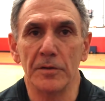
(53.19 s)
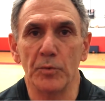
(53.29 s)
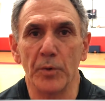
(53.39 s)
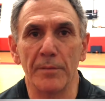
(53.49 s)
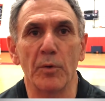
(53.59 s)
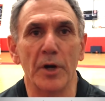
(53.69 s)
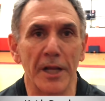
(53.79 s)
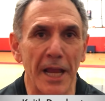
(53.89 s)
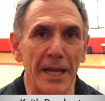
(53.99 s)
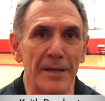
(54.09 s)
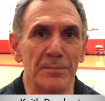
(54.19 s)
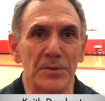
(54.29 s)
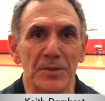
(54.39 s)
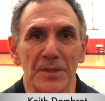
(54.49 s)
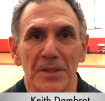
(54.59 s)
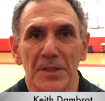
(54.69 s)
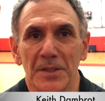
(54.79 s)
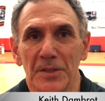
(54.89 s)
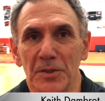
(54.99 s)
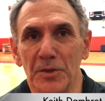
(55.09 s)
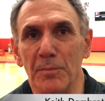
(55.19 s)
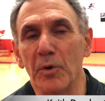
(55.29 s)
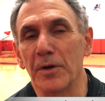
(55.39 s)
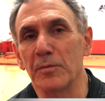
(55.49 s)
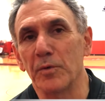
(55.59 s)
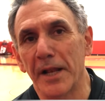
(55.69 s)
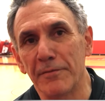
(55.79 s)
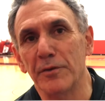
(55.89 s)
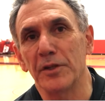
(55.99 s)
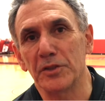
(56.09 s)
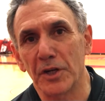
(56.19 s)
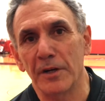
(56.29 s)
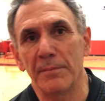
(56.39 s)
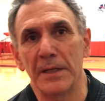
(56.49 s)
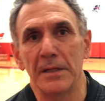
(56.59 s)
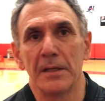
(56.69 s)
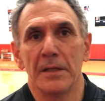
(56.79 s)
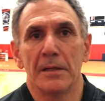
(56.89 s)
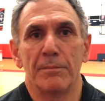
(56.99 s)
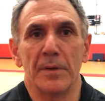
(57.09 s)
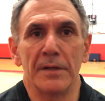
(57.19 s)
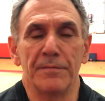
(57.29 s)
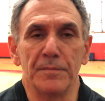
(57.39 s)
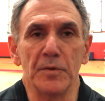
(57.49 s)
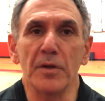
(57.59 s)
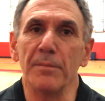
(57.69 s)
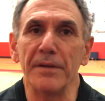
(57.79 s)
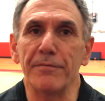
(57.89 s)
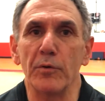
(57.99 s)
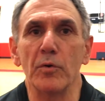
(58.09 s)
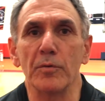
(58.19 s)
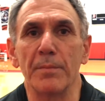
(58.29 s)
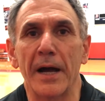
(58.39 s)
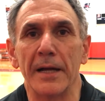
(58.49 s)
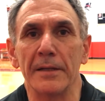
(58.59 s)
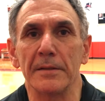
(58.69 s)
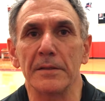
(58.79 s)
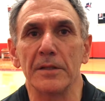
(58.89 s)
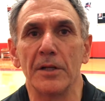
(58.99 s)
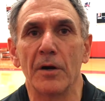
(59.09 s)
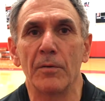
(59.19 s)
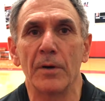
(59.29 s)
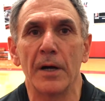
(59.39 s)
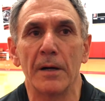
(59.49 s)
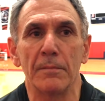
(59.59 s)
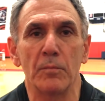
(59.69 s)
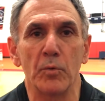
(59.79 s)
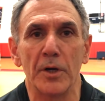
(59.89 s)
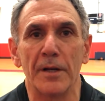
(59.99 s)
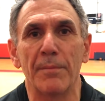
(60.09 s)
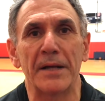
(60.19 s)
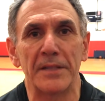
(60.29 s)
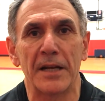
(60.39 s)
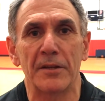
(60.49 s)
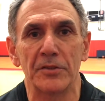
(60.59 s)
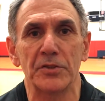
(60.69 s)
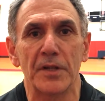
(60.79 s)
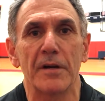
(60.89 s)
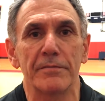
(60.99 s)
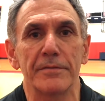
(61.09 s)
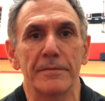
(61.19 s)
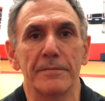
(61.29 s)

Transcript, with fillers: you win more games, you're more ready for the tournament. But if you can be fooled by, you know, worrying about that other stuff.